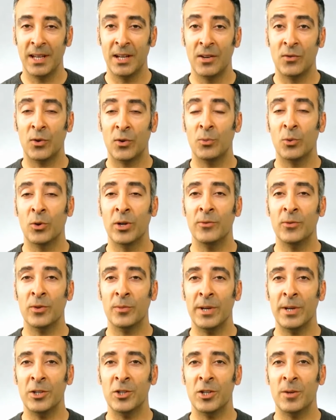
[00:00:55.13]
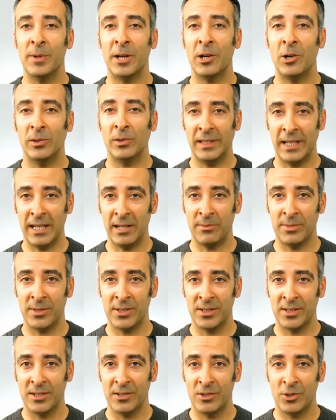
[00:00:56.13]
For more information about our
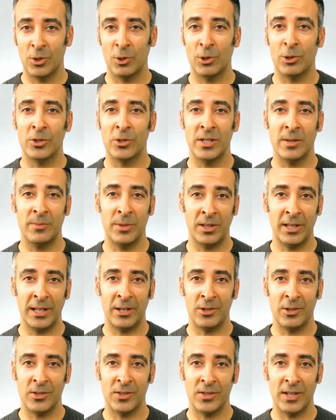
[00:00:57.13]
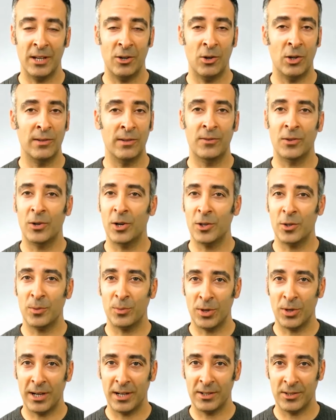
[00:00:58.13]
lamps, solar simulators, and all of our other
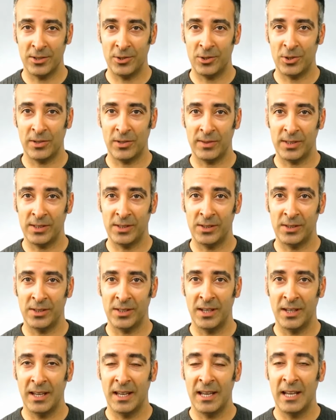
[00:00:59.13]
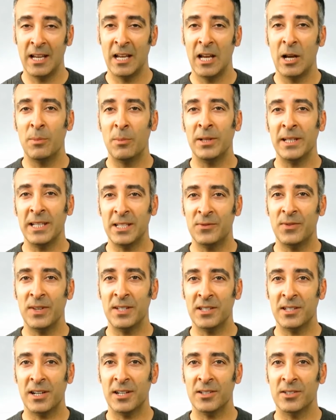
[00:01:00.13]
products and services, please
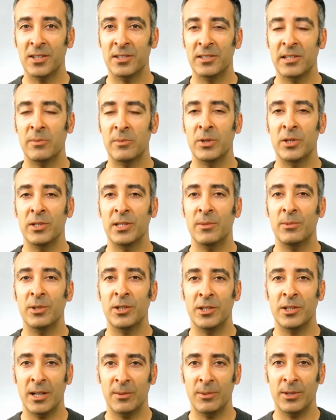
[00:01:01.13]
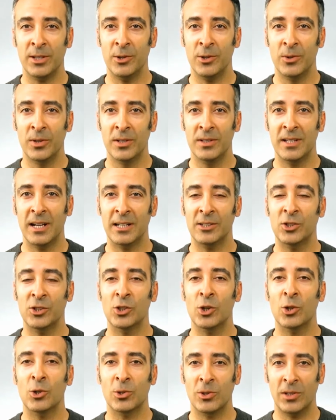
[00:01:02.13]
visit us at w w w dot
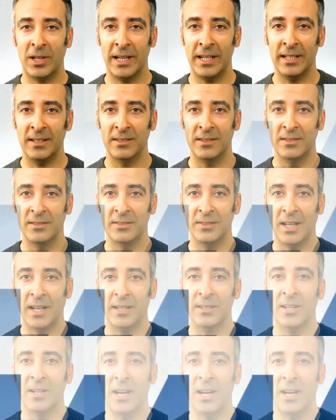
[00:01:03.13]
solar light dot